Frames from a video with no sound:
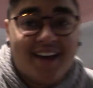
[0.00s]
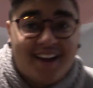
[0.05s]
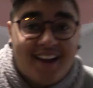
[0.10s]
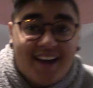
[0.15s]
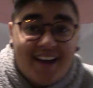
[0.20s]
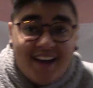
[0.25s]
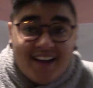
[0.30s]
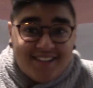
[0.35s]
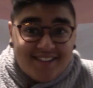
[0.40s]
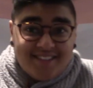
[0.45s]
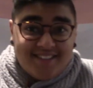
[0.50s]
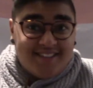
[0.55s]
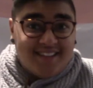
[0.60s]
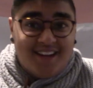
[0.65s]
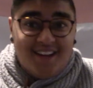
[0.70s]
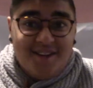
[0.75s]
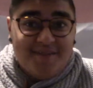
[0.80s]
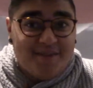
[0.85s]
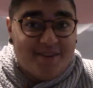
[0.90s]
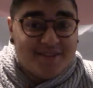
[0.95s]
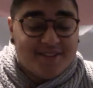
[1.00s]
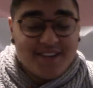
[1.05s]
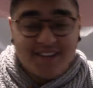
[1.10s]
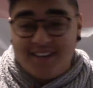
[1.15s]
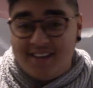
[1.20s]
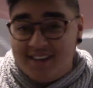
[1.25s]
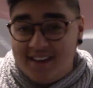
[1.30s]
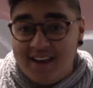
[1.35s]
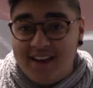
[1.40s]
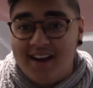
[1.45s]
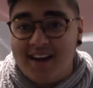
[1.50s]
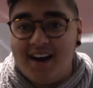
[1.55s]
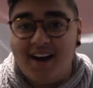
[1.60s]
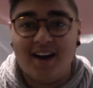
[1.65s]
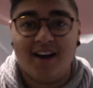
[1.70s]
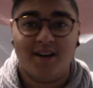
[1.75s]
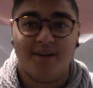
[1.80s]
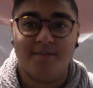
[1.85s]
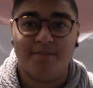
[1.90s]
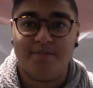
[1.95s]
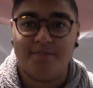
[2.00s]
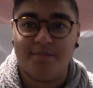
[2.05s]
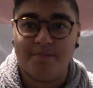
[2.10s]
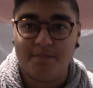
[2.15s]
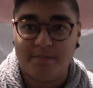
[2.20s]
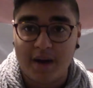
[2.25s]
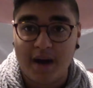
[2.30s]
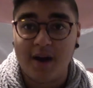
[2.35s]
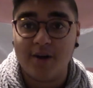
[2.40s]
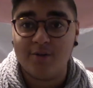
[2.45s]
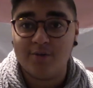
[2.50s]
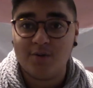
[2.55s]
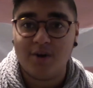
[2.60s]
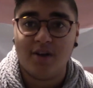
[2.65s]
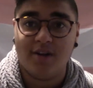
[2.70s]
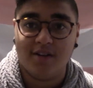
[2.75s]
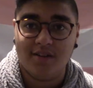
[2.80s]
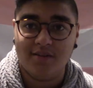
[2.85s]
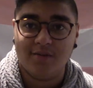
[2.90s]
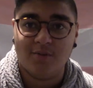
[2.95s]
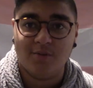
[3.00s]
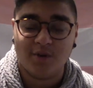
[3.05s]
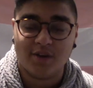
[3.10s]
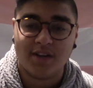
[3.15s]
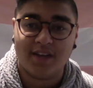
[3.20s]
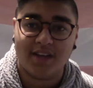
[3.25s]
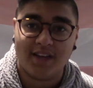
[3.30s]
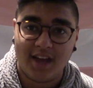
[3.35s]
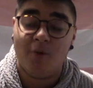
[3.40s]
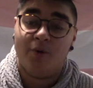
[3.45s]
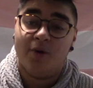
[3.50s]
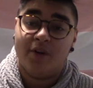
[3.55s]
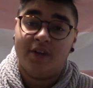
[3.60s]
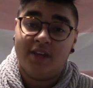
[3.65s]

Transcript: I had to tell him, I was like, "Yeah, I bound while working out."